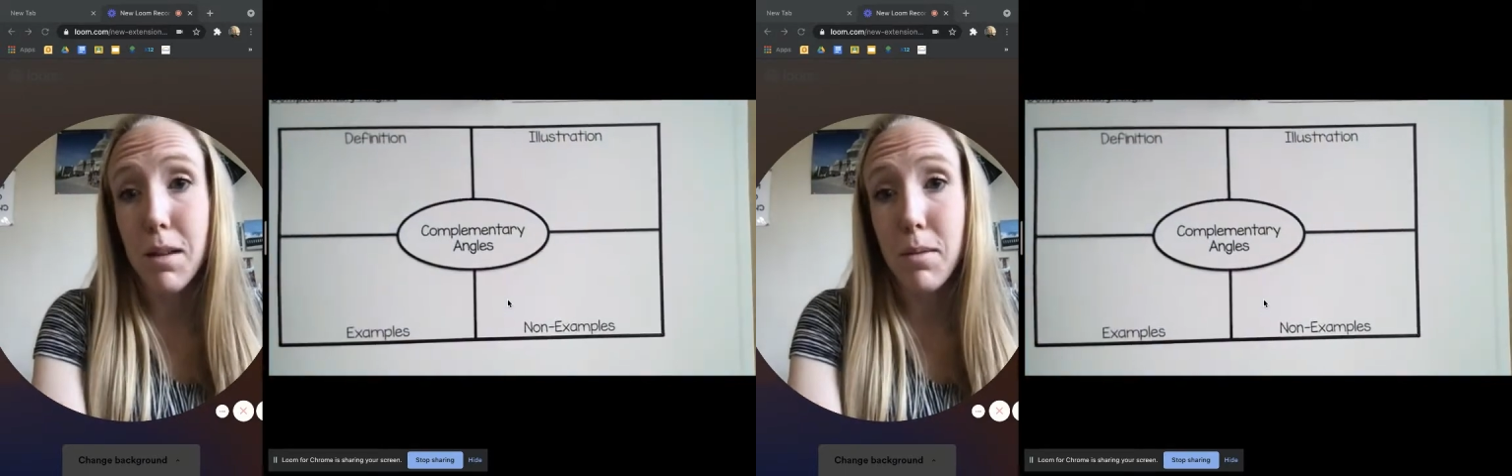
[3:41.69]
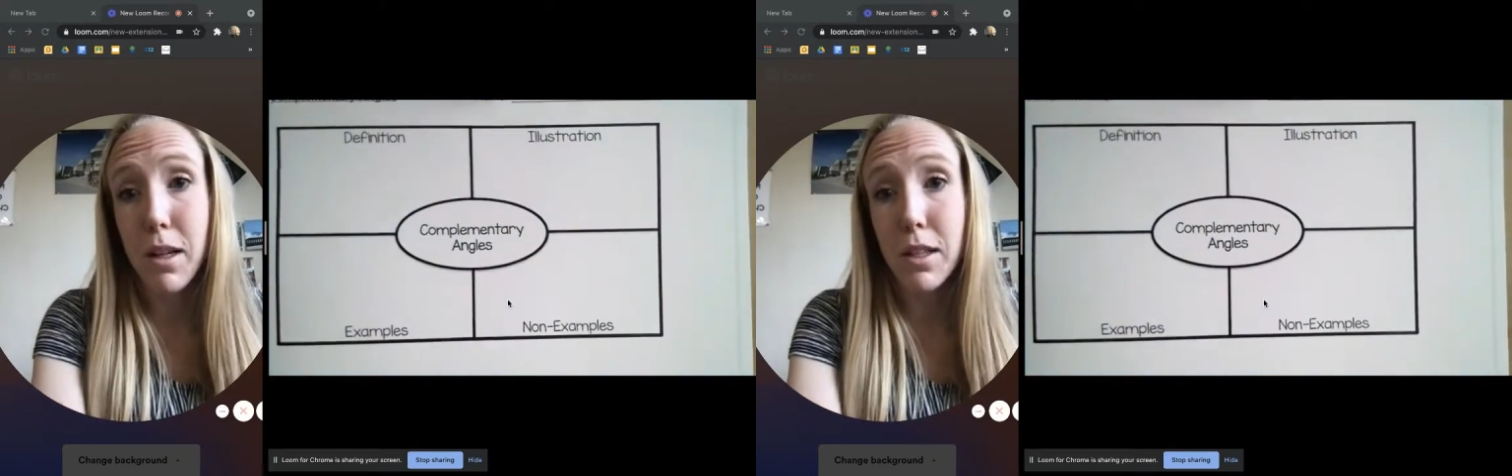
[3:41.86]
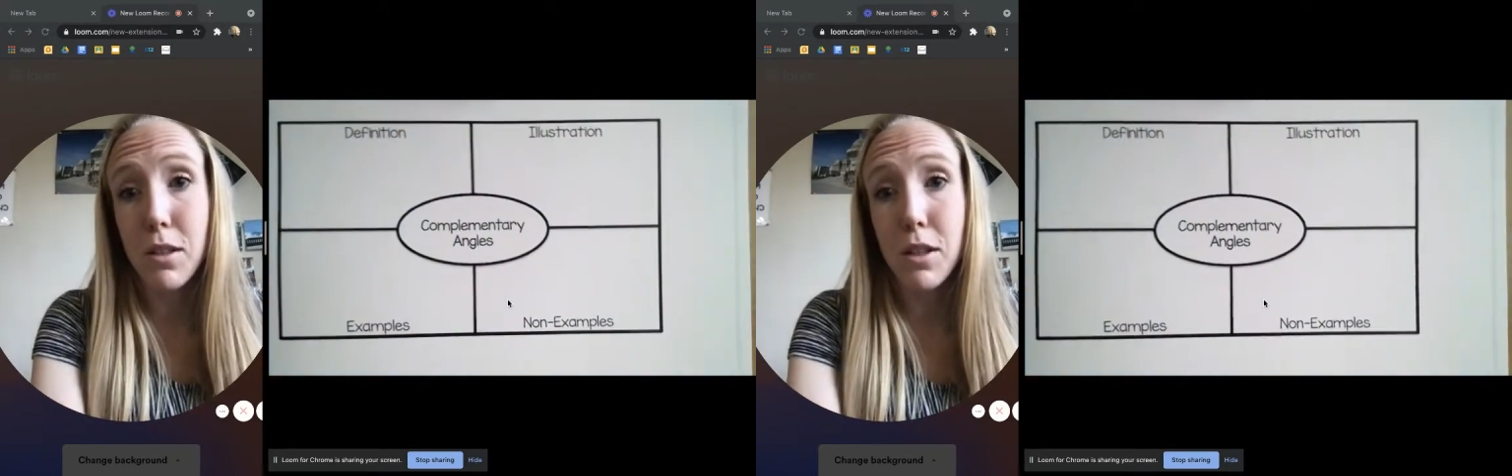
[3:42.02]

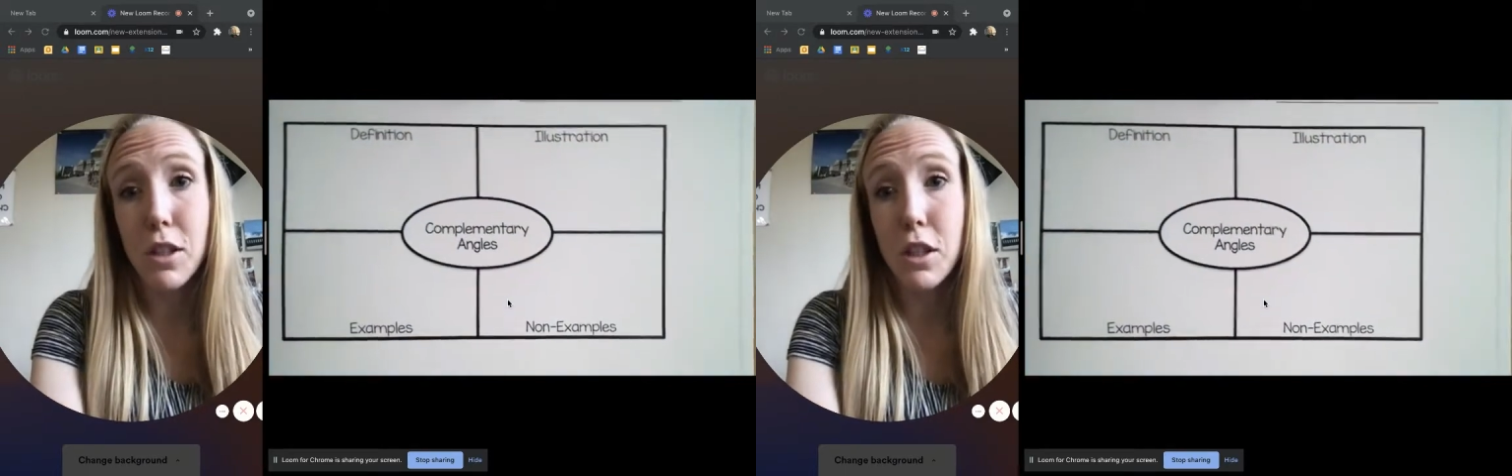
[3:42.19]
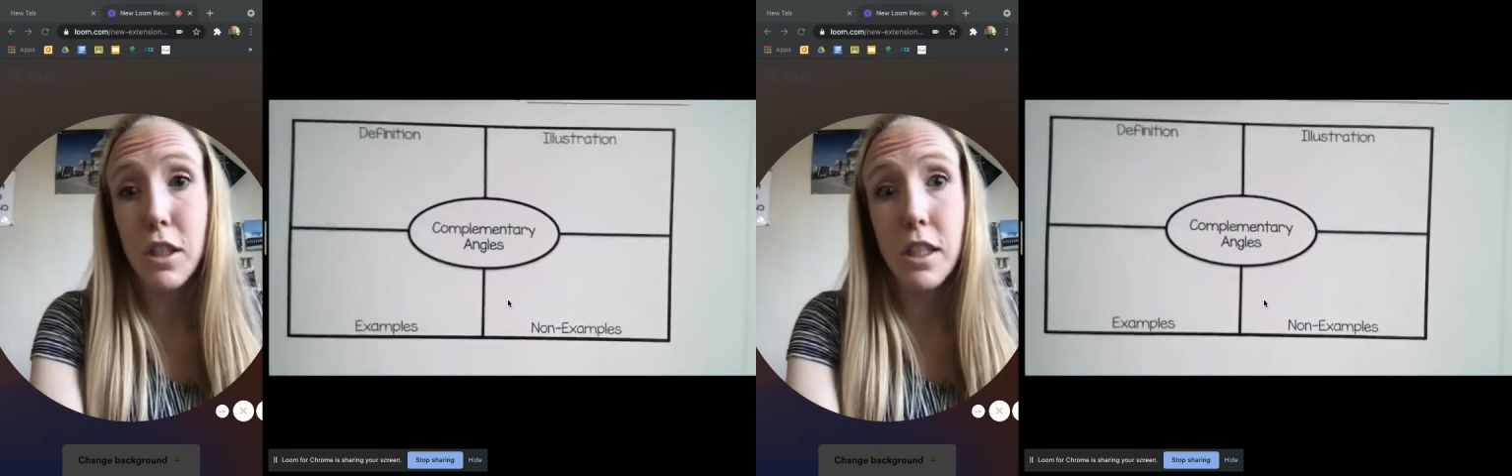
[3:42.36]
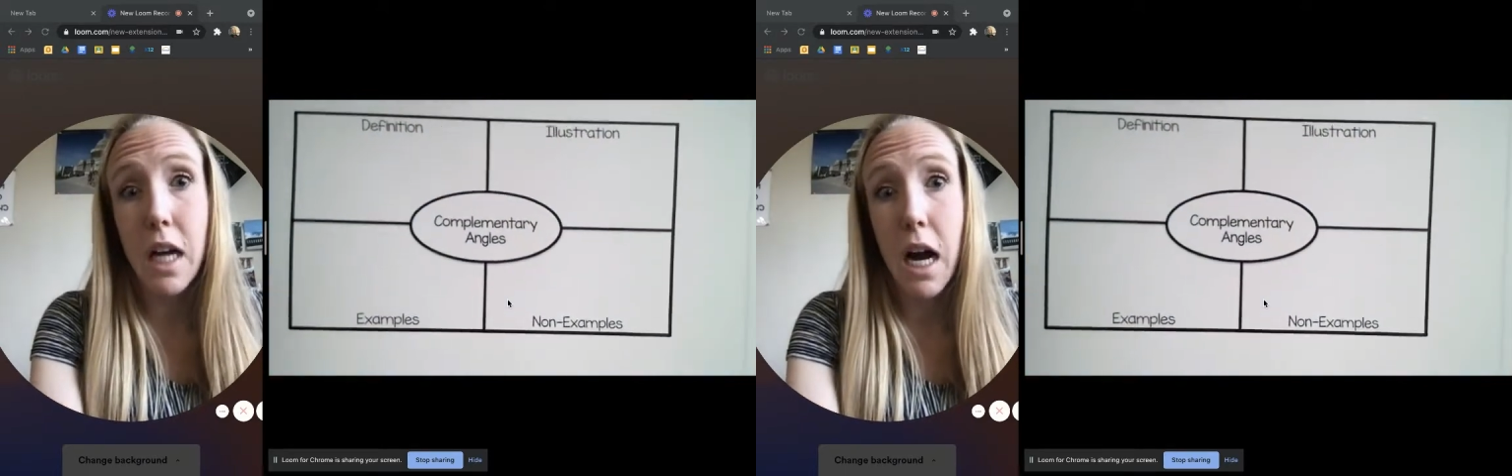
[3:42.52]
but it's
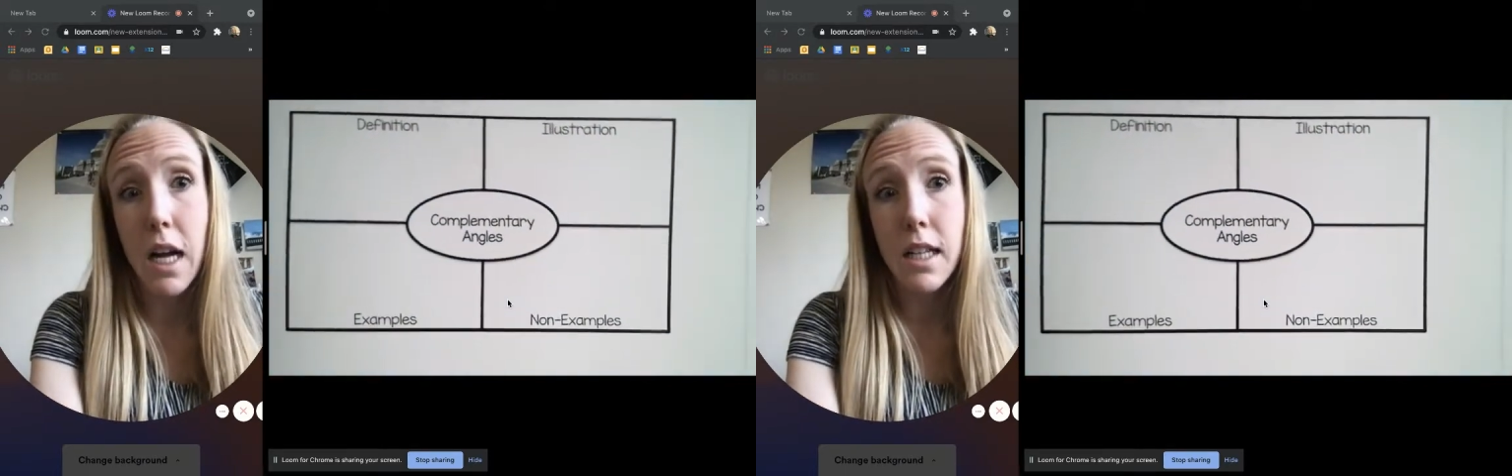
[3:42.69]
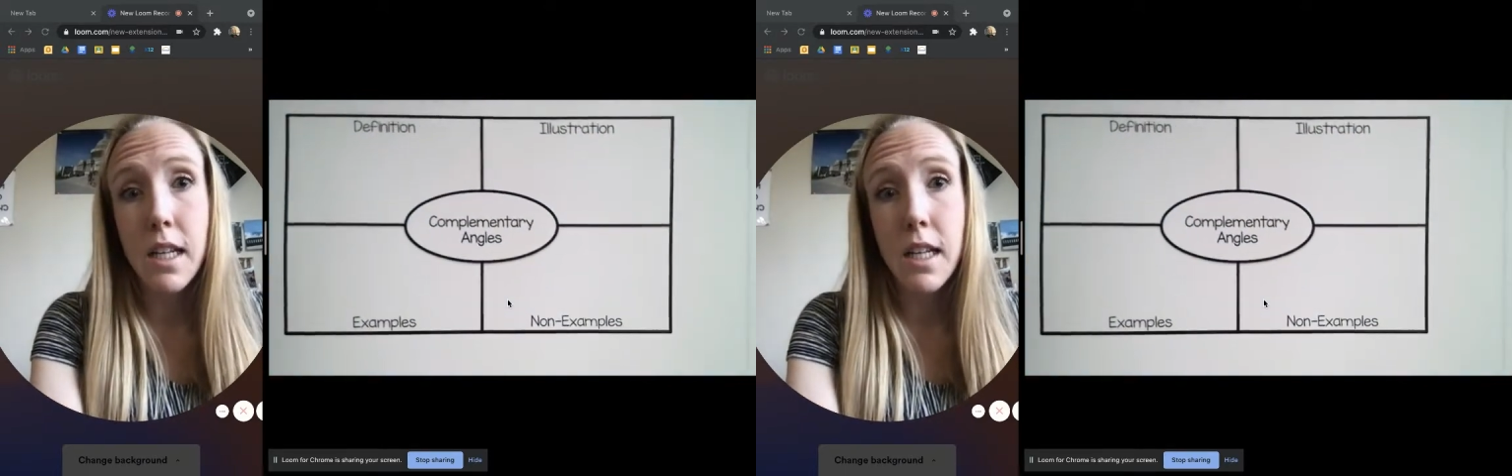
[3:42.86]
not.